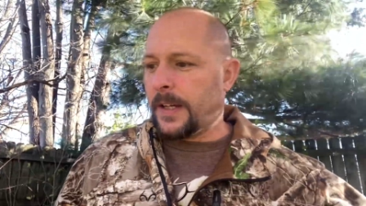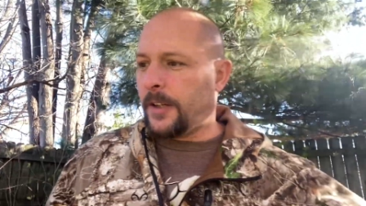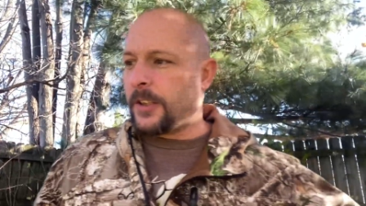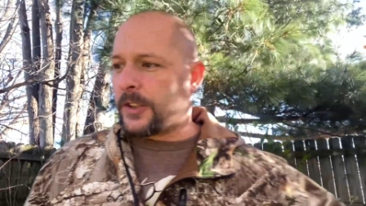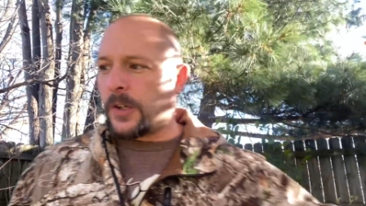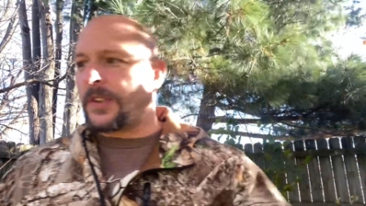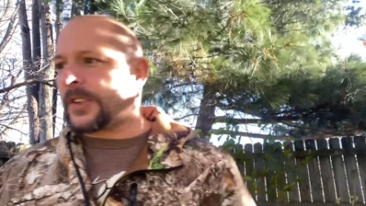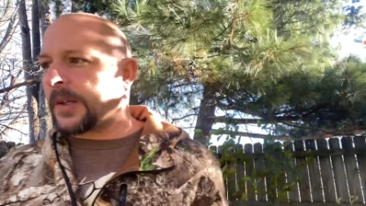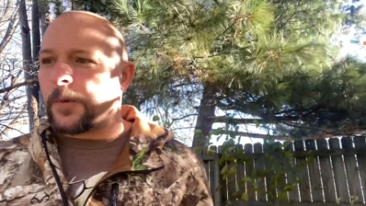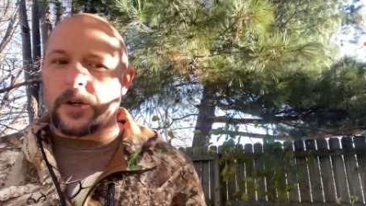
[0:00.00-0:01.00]
You could show it to
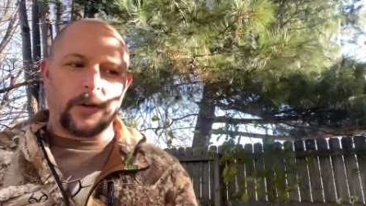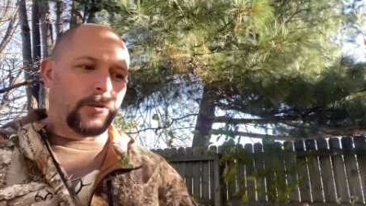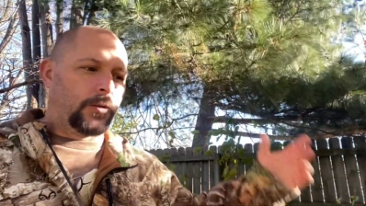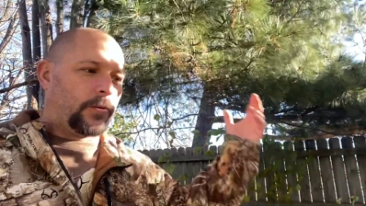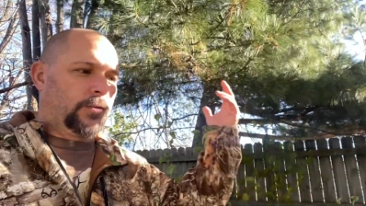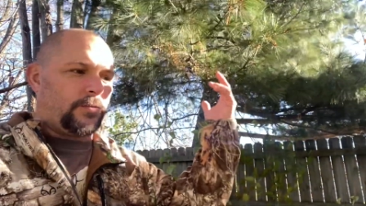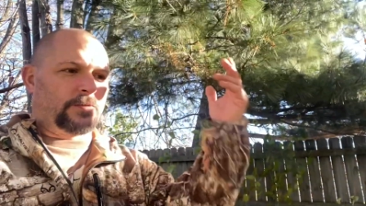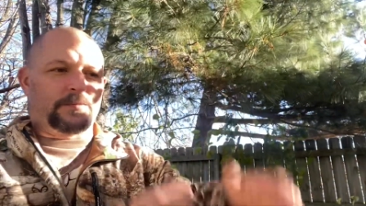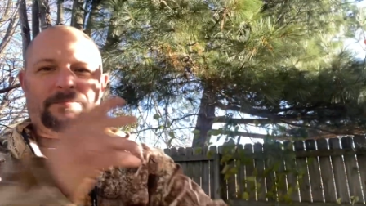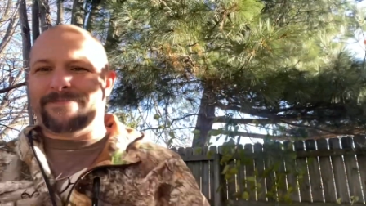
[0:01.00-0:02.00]
someone who
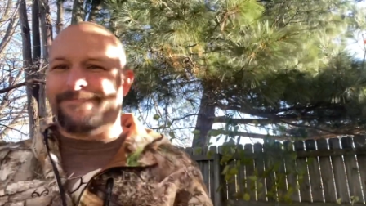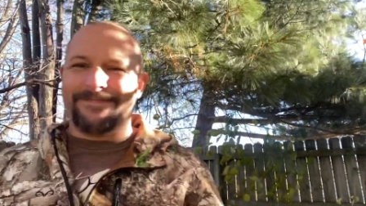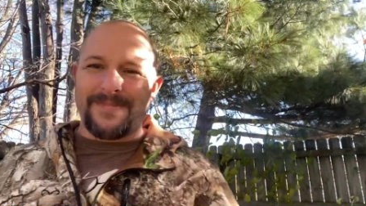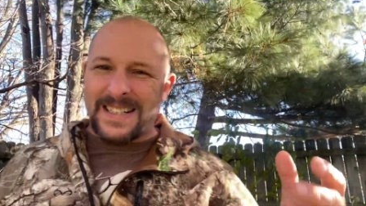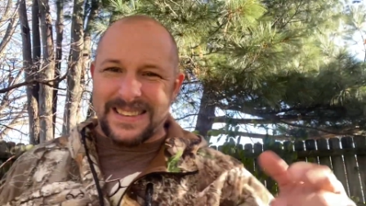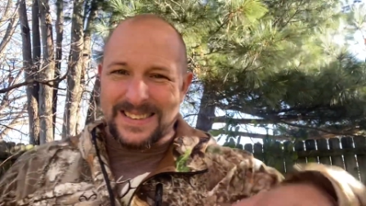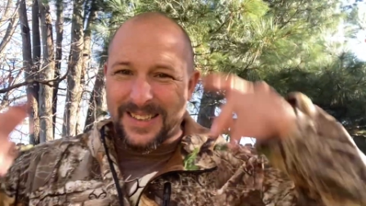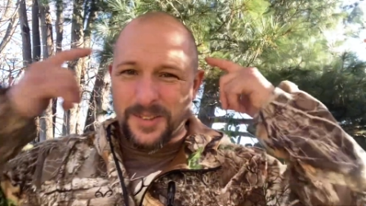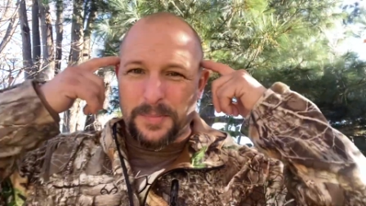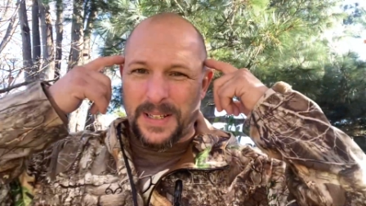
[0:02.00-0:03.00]
might
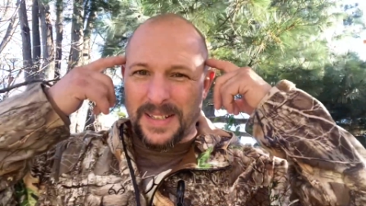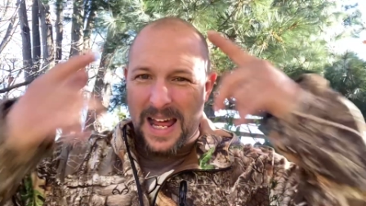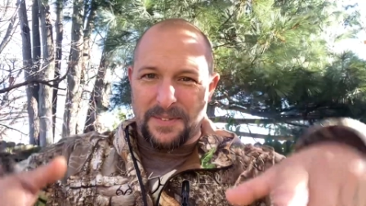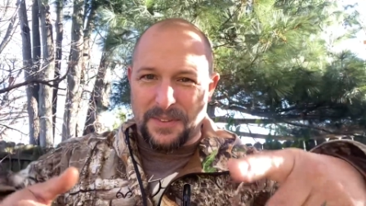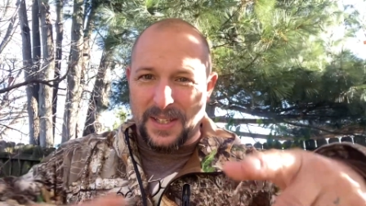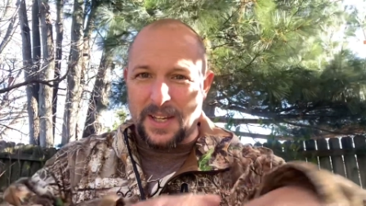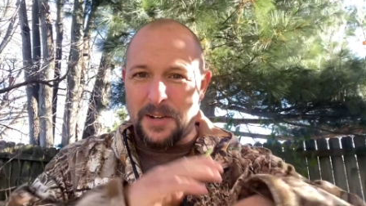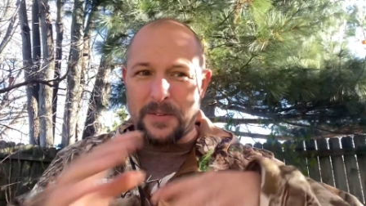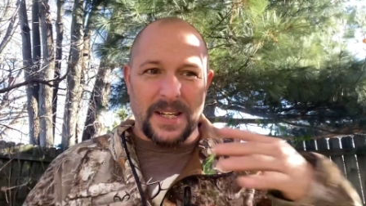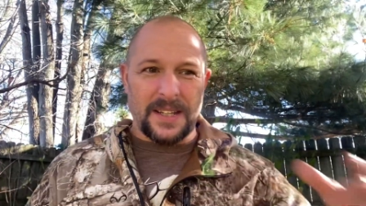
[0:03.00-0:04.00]
still be not thinking
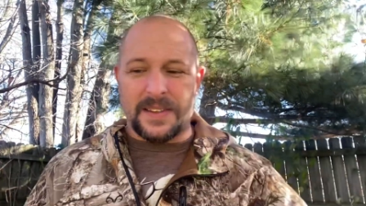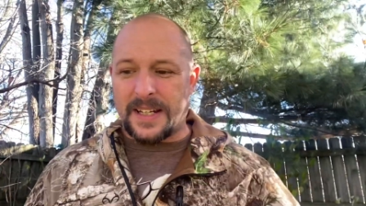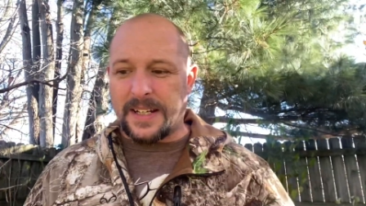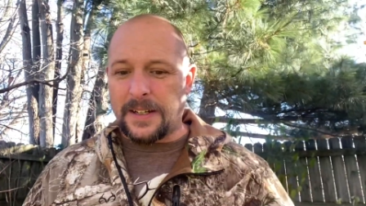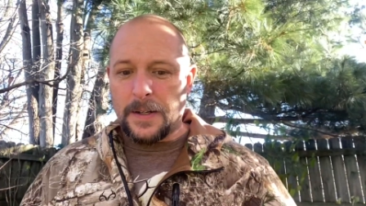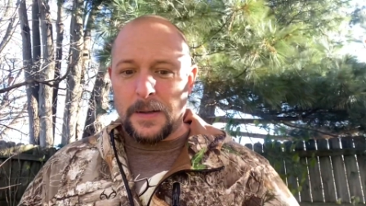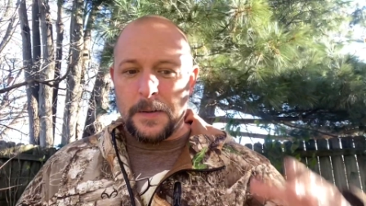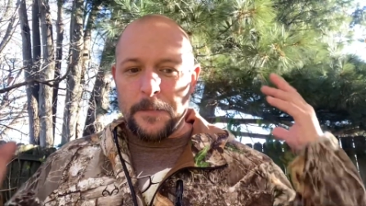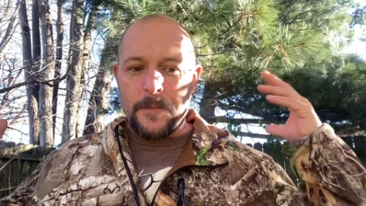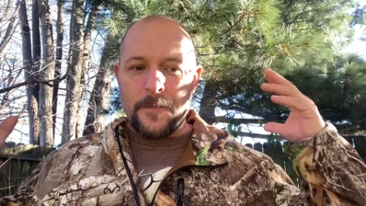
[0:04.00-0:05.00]
of anything
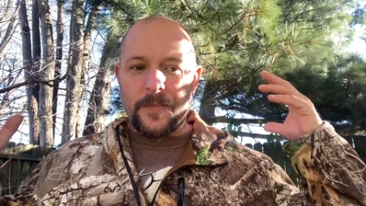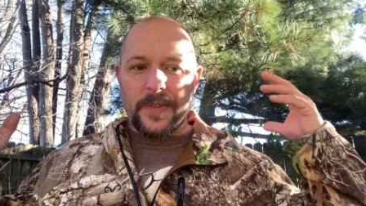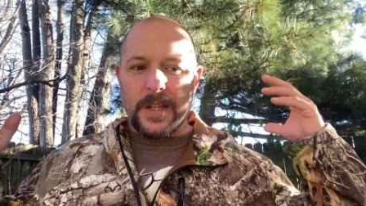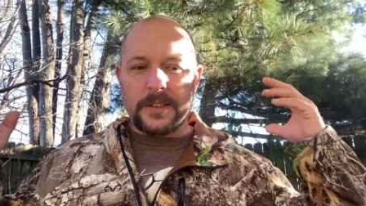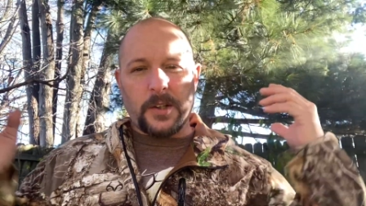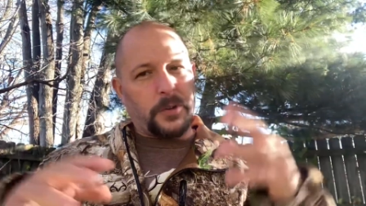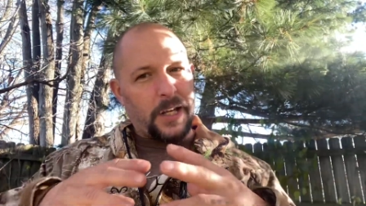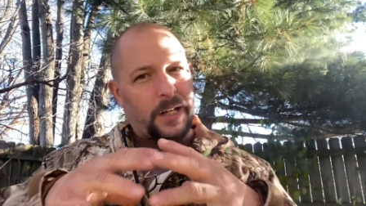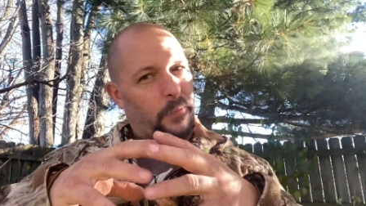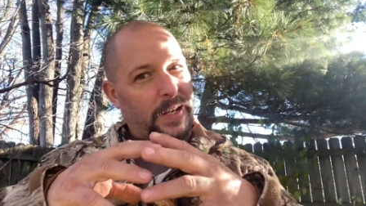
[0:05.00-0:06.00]
it's a,
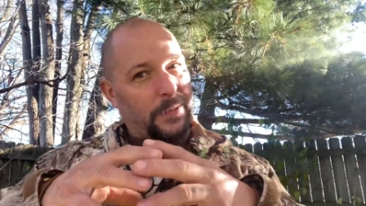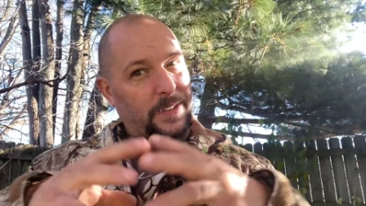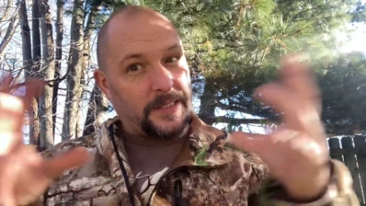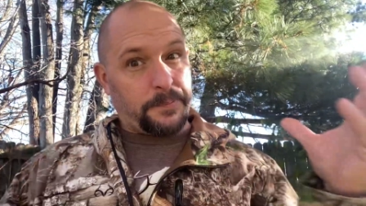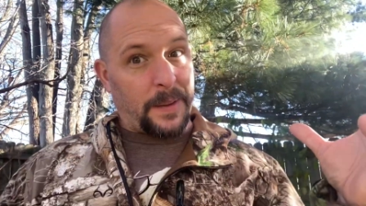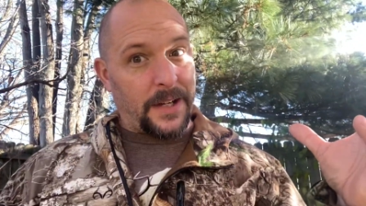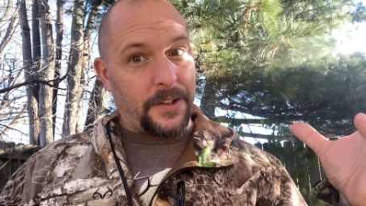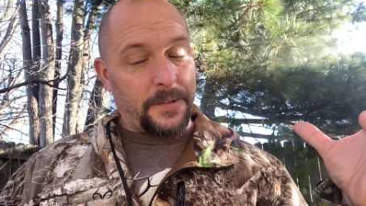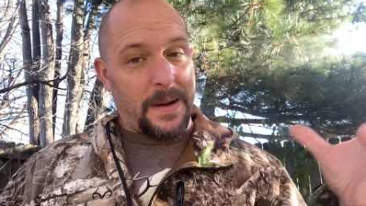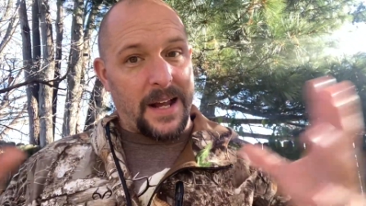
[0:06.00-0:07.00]
like a way to expand
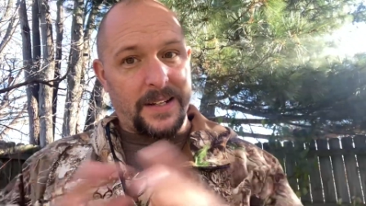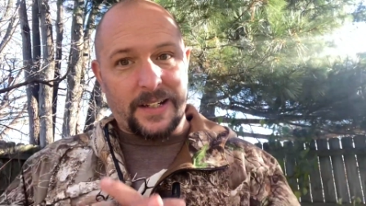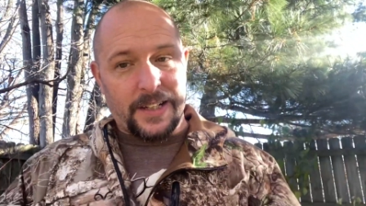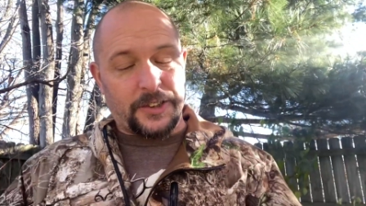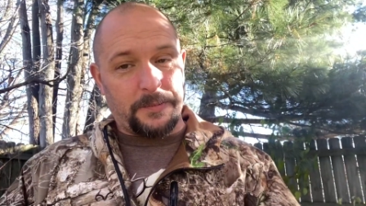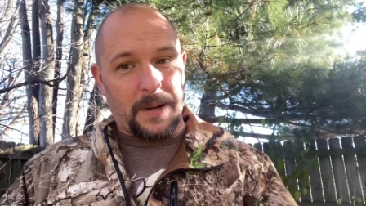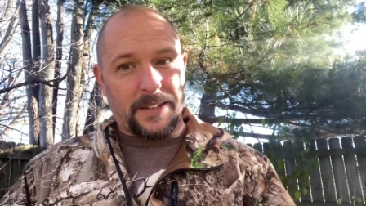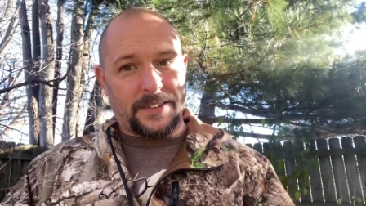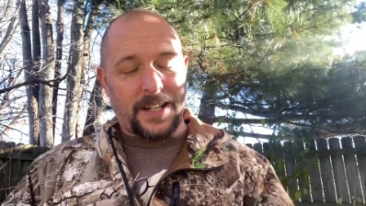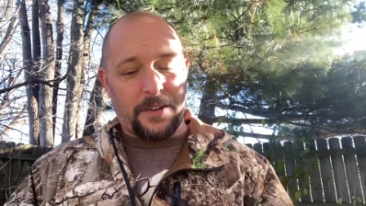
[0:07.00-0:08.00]
your mind i guess you might
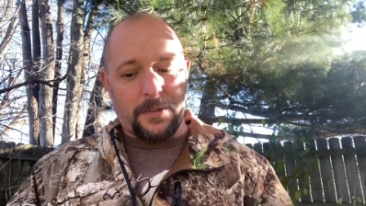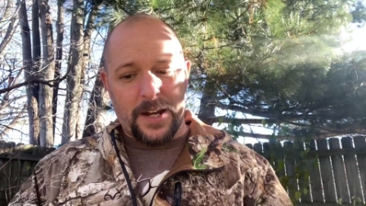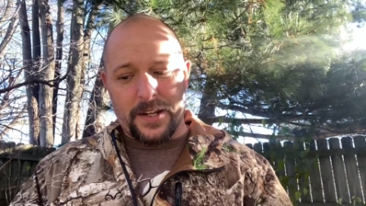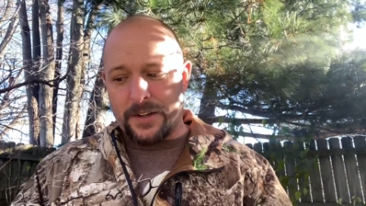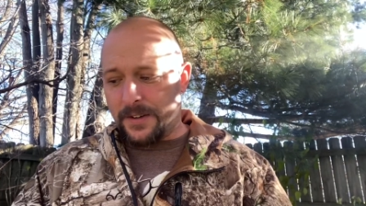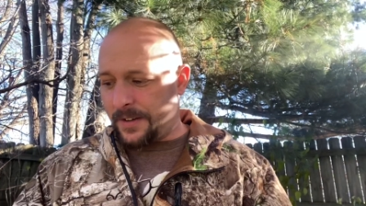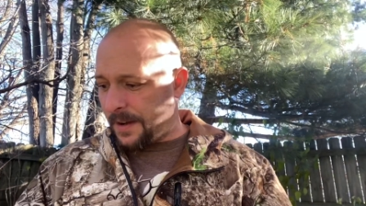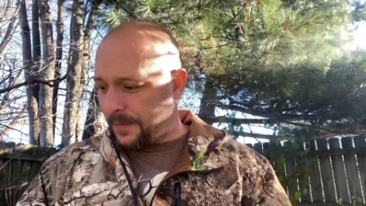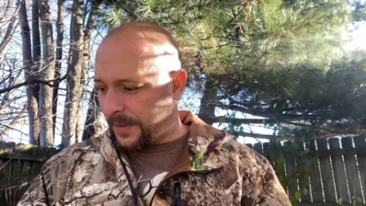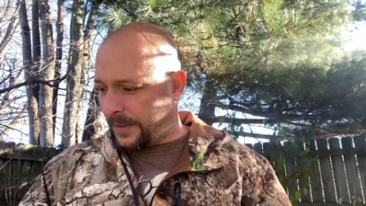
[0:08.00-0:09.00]
say right you're
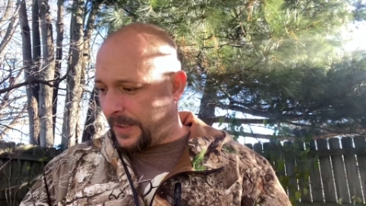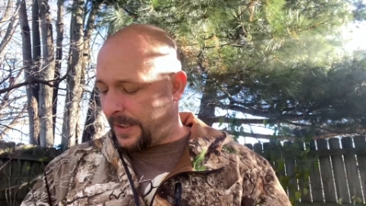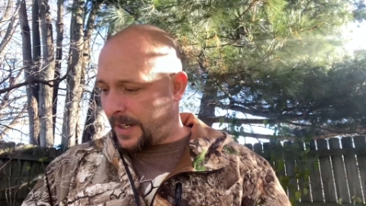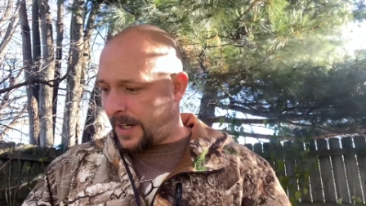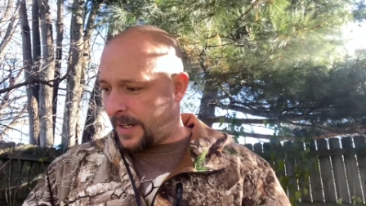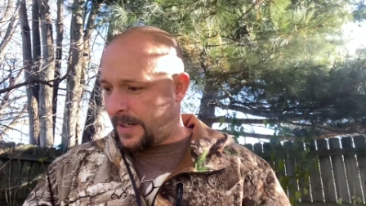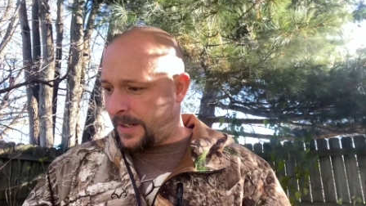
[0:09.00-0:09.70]
definitely uh